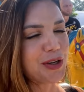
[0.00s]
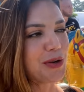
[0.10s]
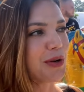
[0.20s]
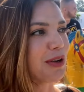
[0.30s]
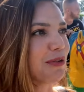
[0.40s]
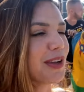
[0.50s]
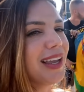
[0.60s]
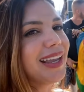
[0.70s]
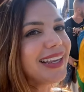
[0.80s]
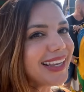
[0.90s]
if
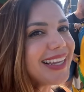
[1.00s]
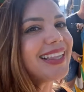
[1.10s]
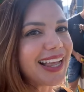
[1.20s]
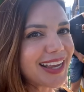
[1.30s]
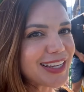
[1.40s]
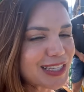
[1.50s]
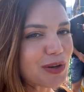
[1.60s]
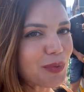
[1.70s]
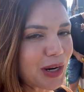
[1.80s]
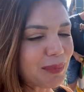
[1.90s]
he likes
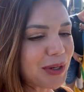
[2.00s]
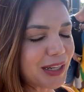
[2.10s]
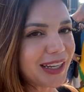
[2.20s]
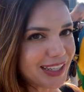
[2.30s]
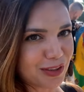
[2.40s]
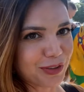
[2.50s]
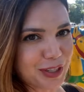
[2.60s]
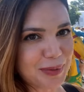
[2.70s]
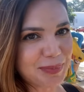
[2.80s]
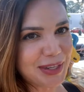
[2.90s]
what I'm gonna give
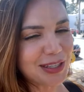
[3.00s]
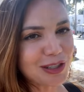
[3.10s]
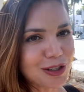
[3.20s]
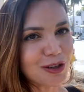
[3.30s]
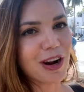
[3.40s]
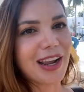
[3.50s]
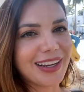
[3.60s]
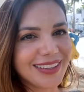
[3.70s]
him to try.